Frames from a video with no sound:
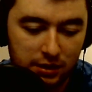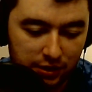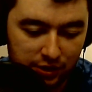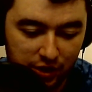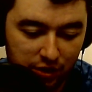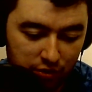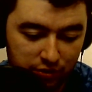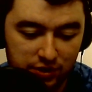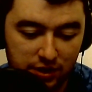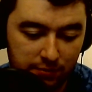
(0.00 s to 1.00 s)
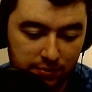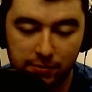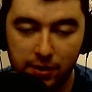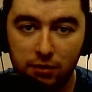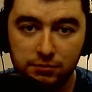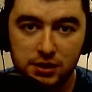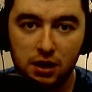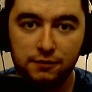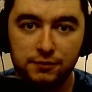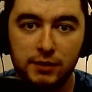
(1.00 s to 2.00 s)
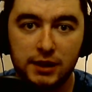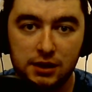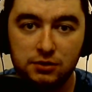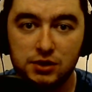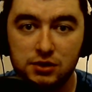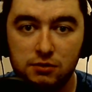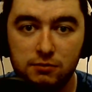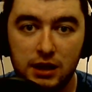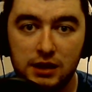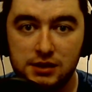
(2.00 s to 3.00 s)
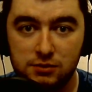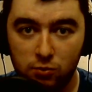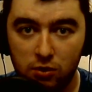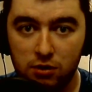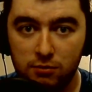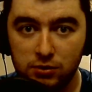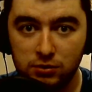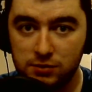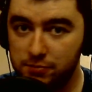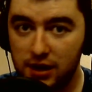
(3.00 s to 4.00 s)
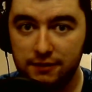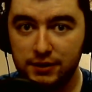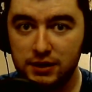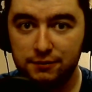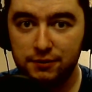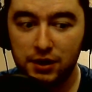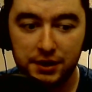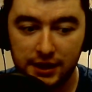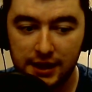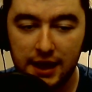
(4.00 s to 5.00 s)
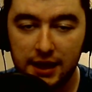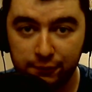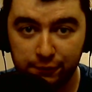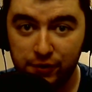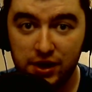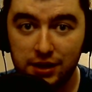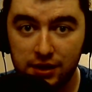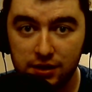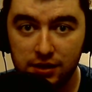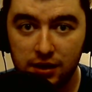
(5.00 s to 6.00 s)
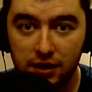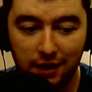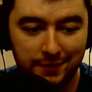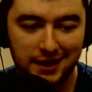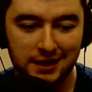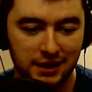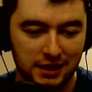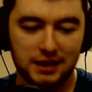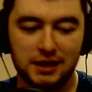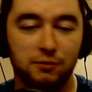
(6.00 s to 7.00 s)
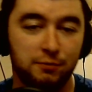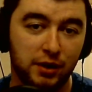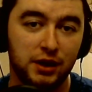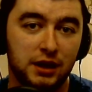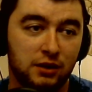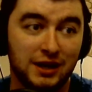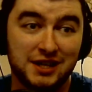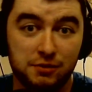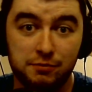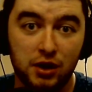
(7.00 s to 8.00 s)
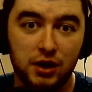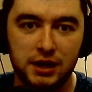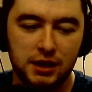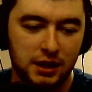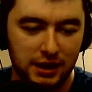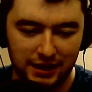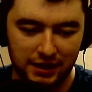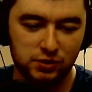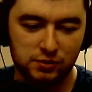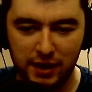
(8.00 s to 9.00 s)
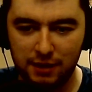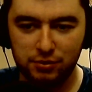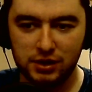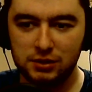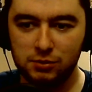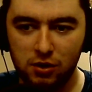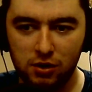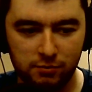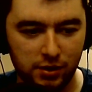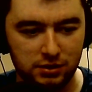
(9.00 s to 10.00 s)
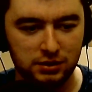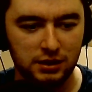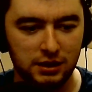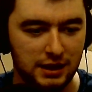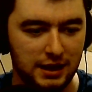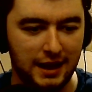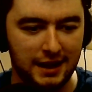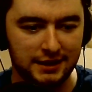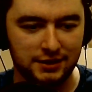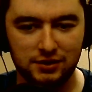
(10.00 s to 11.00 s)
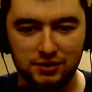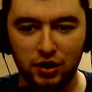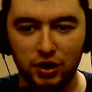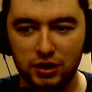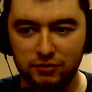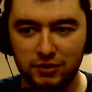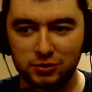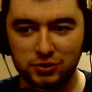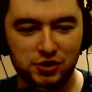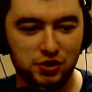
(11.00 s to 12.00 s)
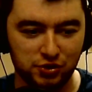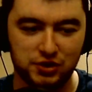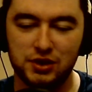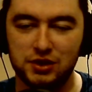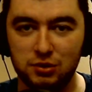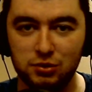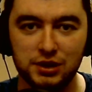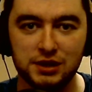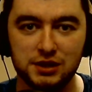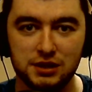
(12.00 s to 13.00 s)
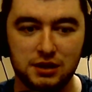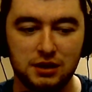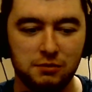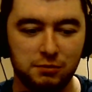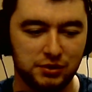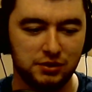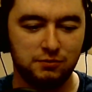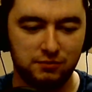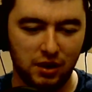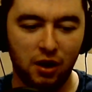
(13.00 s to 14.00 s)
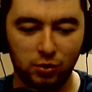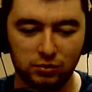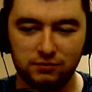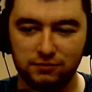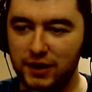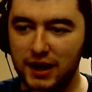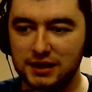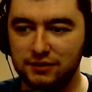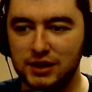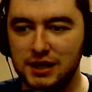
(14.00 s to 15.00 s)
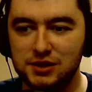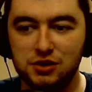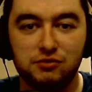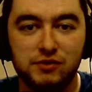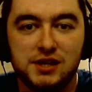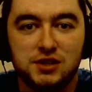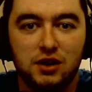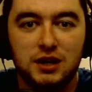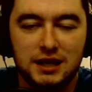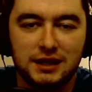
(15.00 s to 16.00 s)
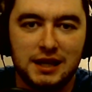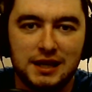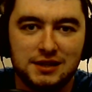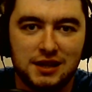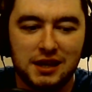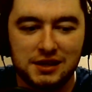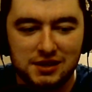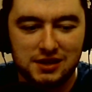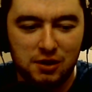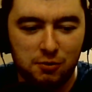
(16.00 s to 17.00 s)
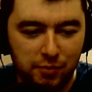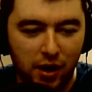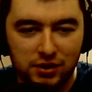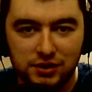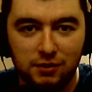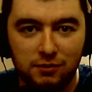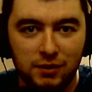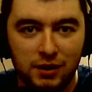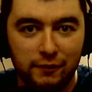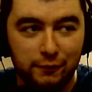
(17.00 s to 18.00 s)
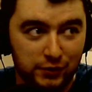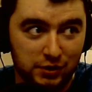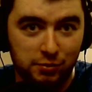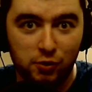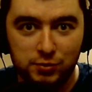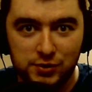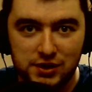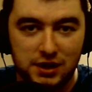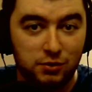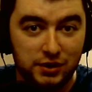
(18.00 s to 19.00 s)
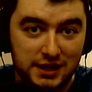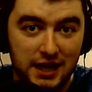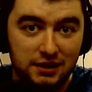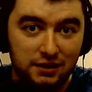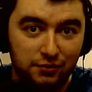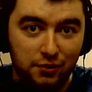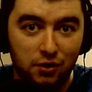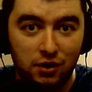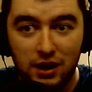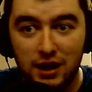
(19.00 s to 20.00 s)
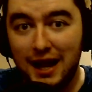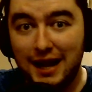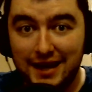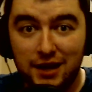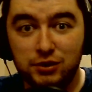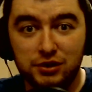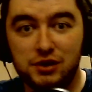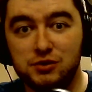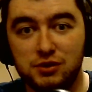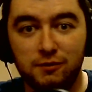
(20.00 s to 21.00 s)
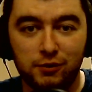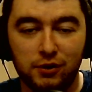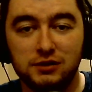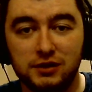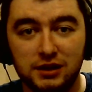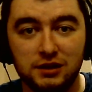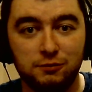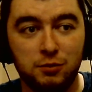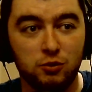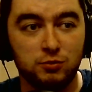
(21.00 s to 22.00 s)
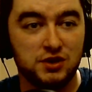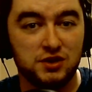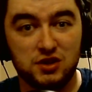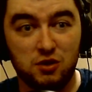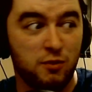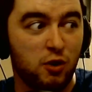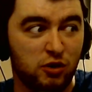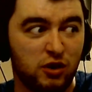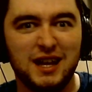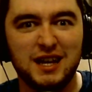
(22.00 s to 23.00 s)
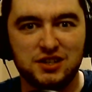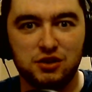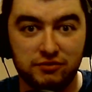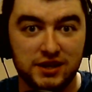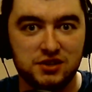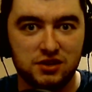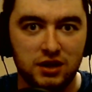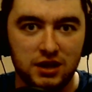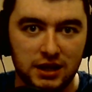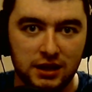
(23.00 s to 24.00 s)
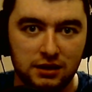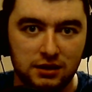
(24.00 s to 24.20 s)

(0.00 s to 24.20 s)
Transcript: She cuts the bottoms off them and uses them as water bowls. Perfectly fine. Again, free. I mean, you don't buy, unless you buy a newspaper and a water bottle and toilet rolls just to do this. But the whole fact of it is you're recycling these things. You bought them for the purposes they were intended for, and now you're using them for alternative purposes. So more or less you're recycling.